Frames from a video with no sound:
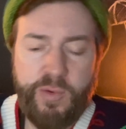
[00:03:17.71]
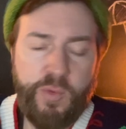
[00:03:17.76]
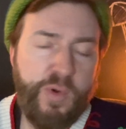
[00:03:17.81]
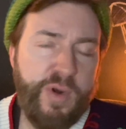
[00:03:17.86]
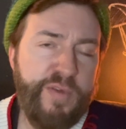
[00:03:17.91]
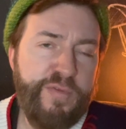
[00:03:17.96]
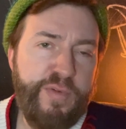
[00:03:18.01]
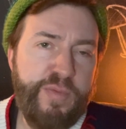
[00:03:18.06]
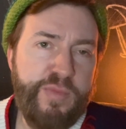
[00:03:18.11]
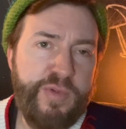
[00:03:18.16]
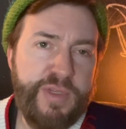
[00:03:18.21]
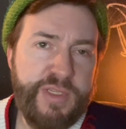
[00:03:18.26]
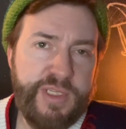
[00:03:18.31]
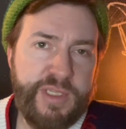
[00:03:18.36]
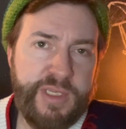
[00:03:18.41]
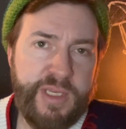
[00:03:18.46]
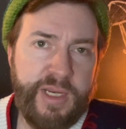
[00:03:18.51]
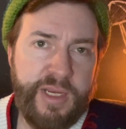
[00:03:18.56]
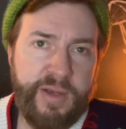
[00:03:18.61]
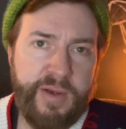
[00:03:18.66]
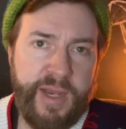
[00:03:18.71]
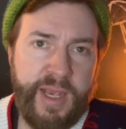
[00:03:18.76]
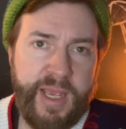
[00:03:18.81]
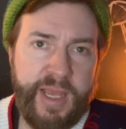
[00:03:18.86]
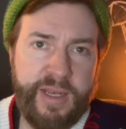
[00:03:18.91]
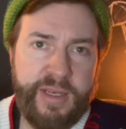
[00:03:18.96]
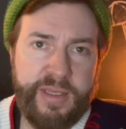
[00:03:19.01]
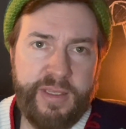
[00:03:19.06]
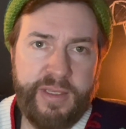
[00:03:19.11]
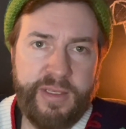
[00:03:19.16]
One of them was, I
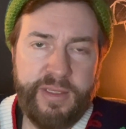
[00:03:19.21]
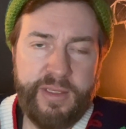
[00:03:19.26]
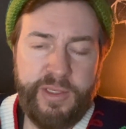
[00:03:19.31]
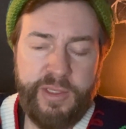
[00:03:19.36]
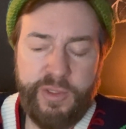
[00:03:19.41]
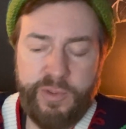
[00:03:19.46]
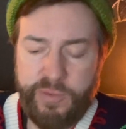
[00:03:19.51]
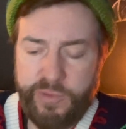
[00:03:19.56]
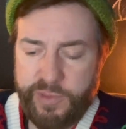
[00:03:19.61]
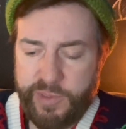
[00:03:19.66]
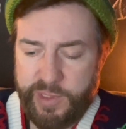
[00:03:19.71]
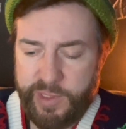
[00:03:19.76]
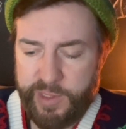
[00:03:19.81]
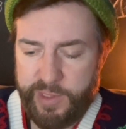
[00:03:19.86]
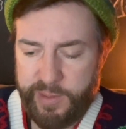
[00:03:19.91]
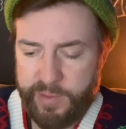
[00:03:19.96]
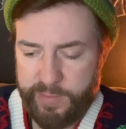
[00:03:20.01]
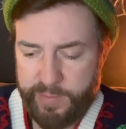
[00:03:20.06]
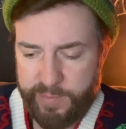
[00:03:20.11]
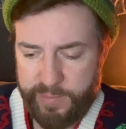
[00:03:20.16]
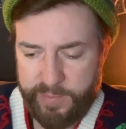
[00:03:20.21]
had to use the